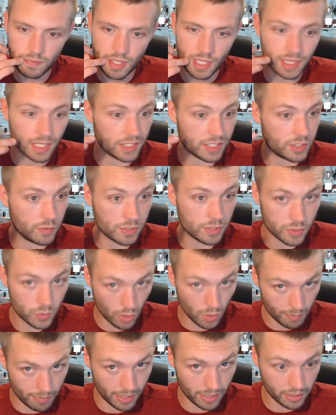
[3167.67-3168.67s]
Let's do a
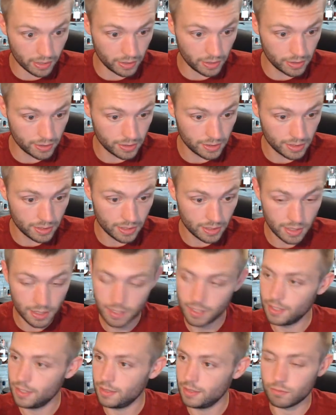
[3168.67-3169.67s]
store pick.
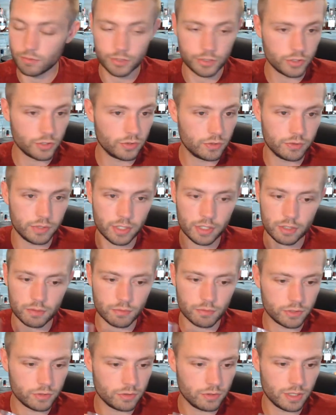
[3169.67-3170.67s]
We'll do
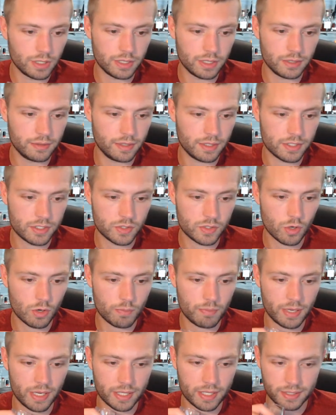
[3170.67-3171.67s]
a store
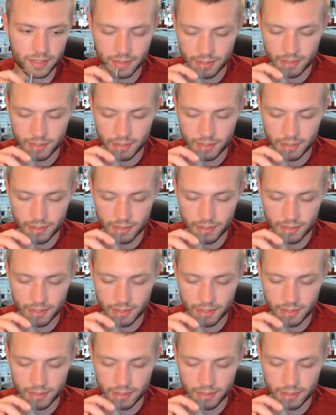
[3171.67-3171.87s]
pick.